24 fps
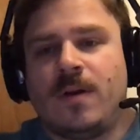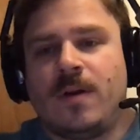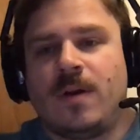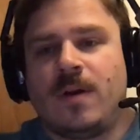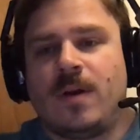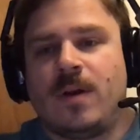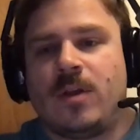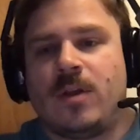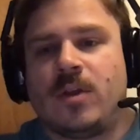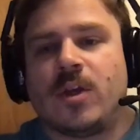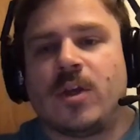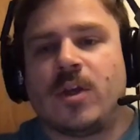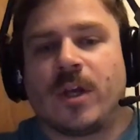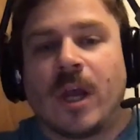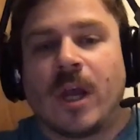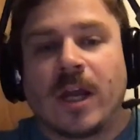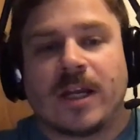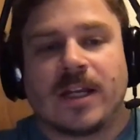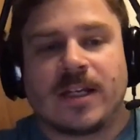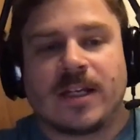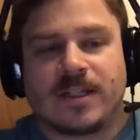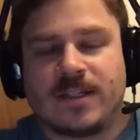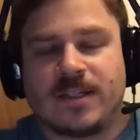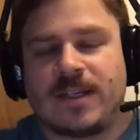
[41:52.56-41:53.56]
you're going
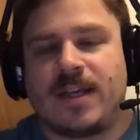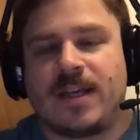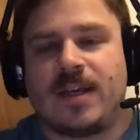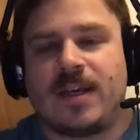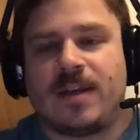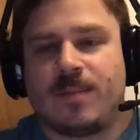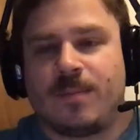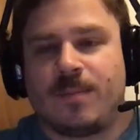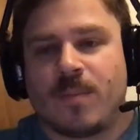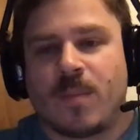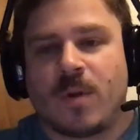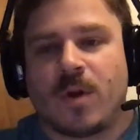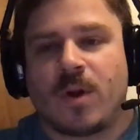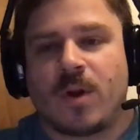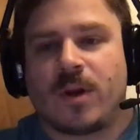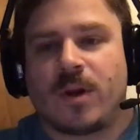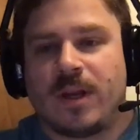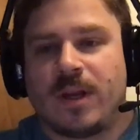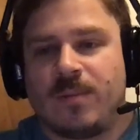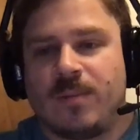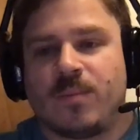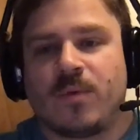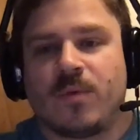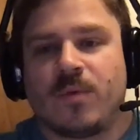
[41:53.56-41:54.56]
to see a
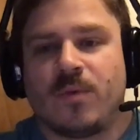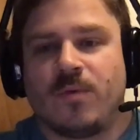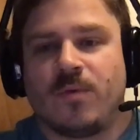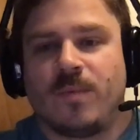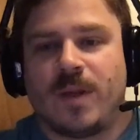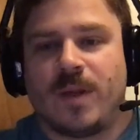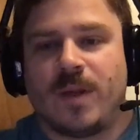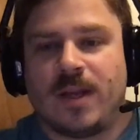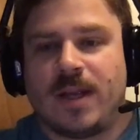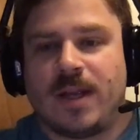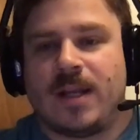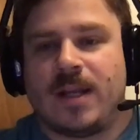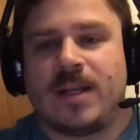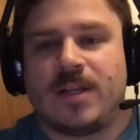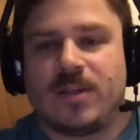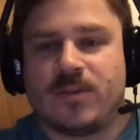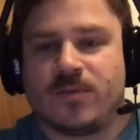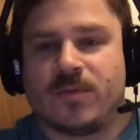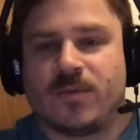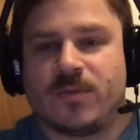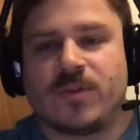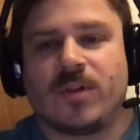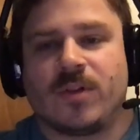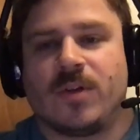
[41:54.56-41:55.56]
market improvement in
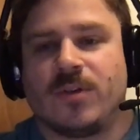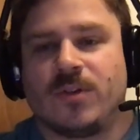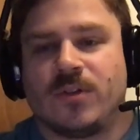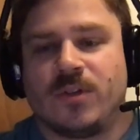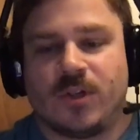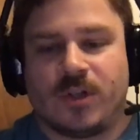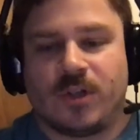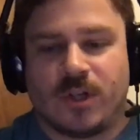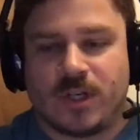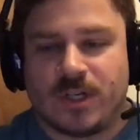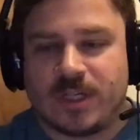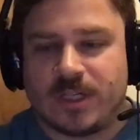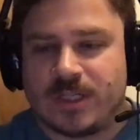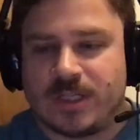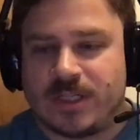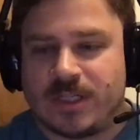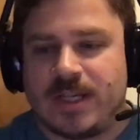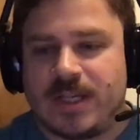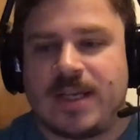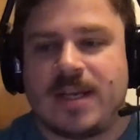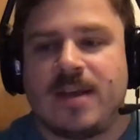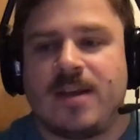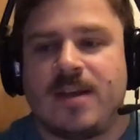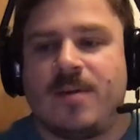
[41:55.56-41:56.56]
his results. You're going to
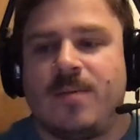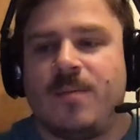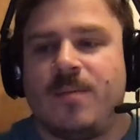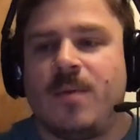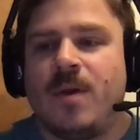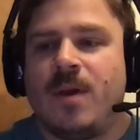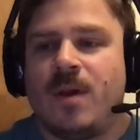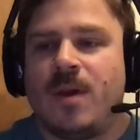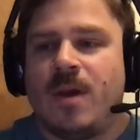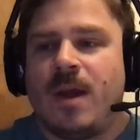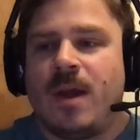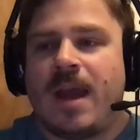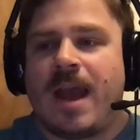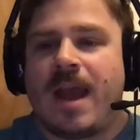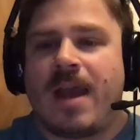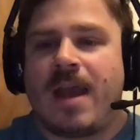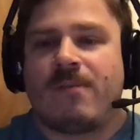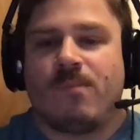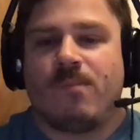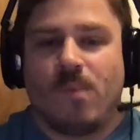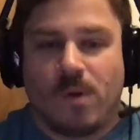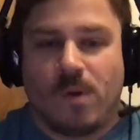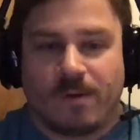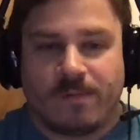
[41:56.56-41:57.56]
see him
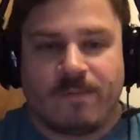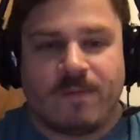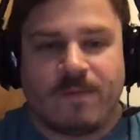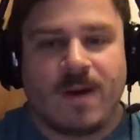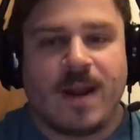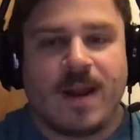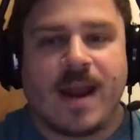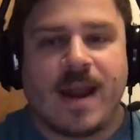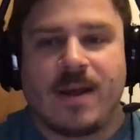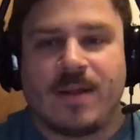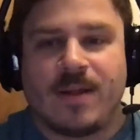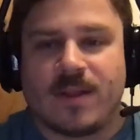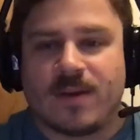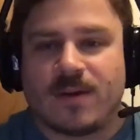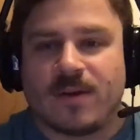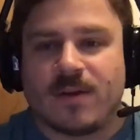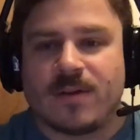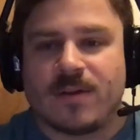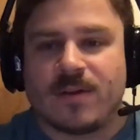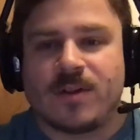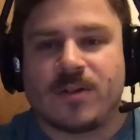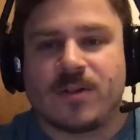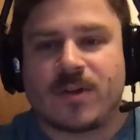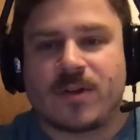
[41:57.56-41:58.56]
have more fun out there
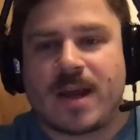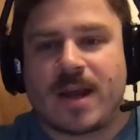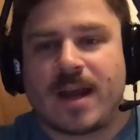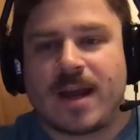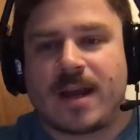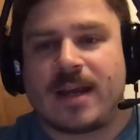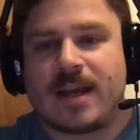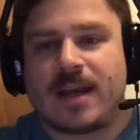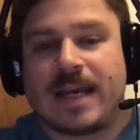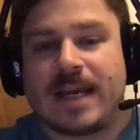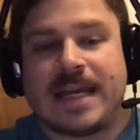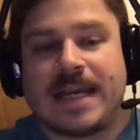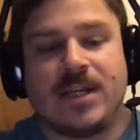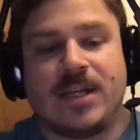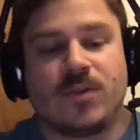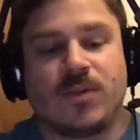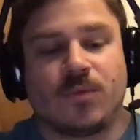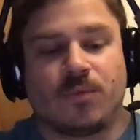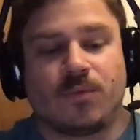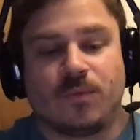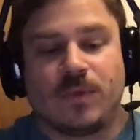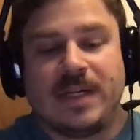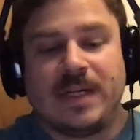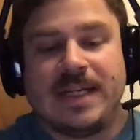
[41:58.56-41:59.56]
on the track. He's
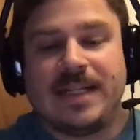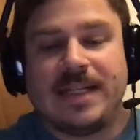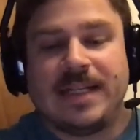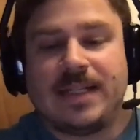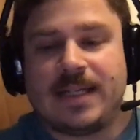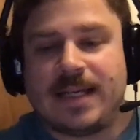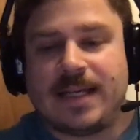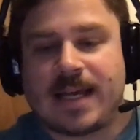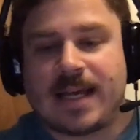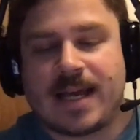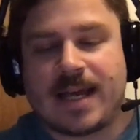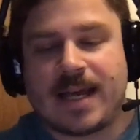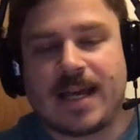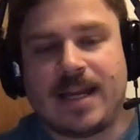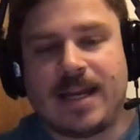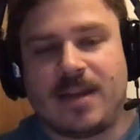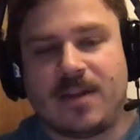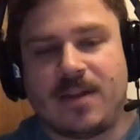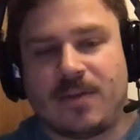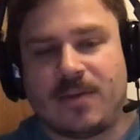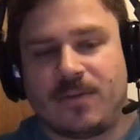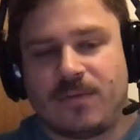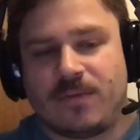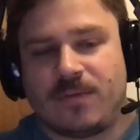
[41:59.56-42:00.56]
really
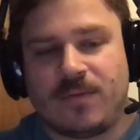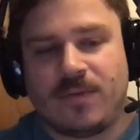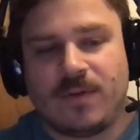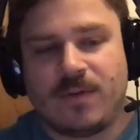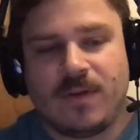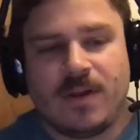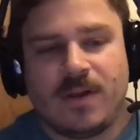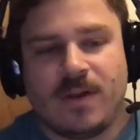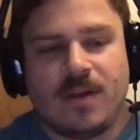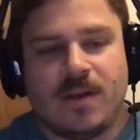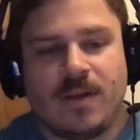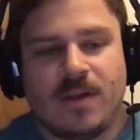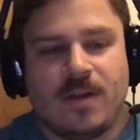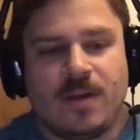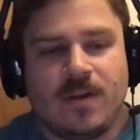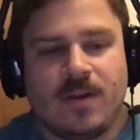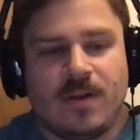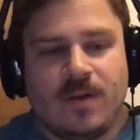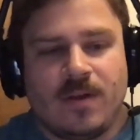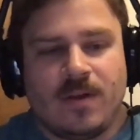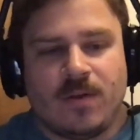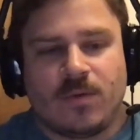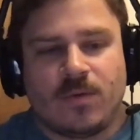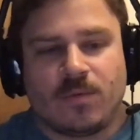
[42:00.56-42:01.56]
kind of
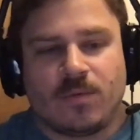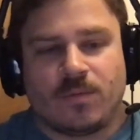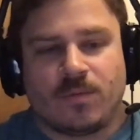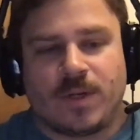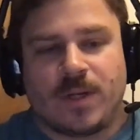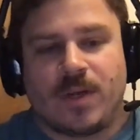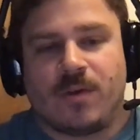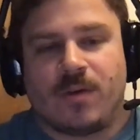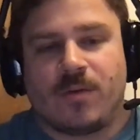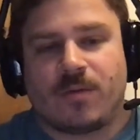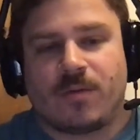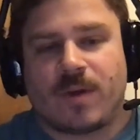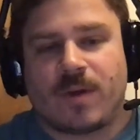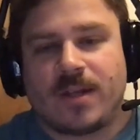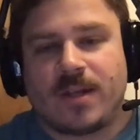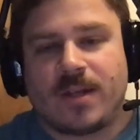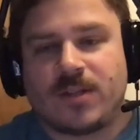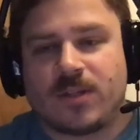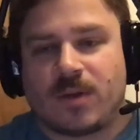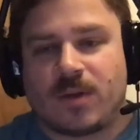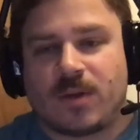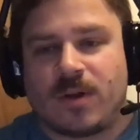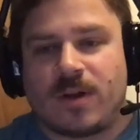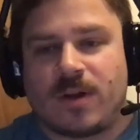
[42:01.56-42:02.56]

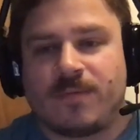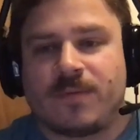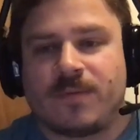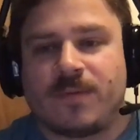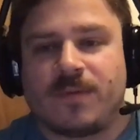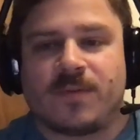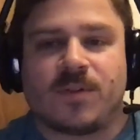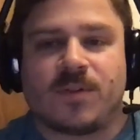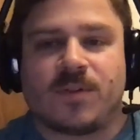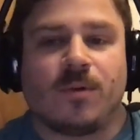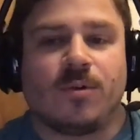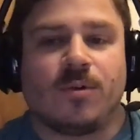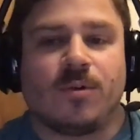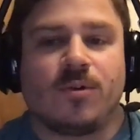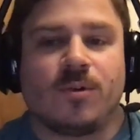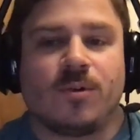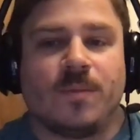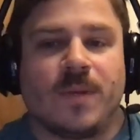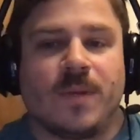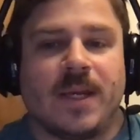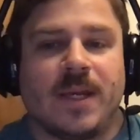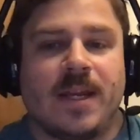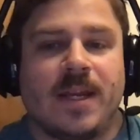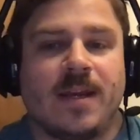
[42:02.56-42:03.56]
regressed off of social
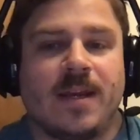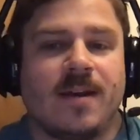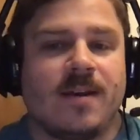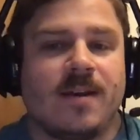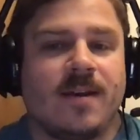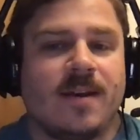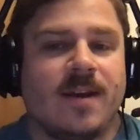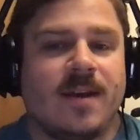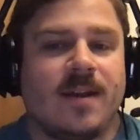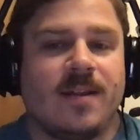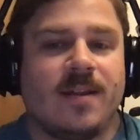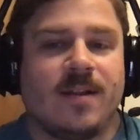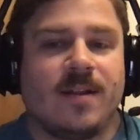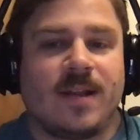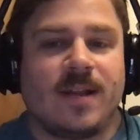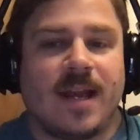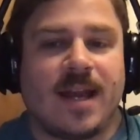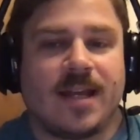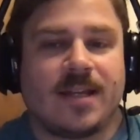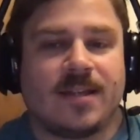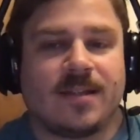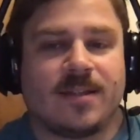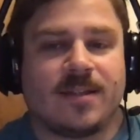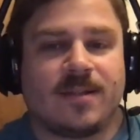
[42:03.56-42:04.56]
media in the
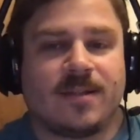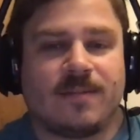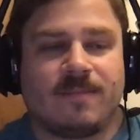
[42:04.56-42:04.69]
last